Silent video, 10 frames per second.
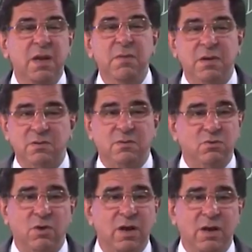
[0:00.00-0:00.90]
millimeters of
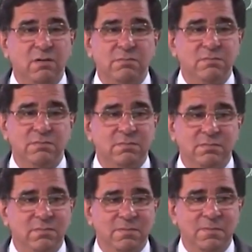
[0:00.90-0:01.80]
soil.
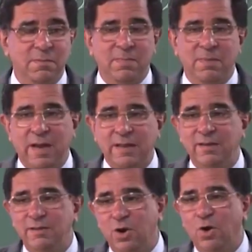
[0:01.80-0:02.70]
I
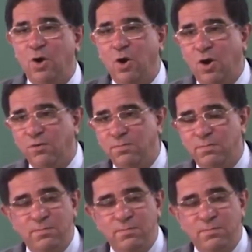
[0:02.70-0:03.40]
think they are off.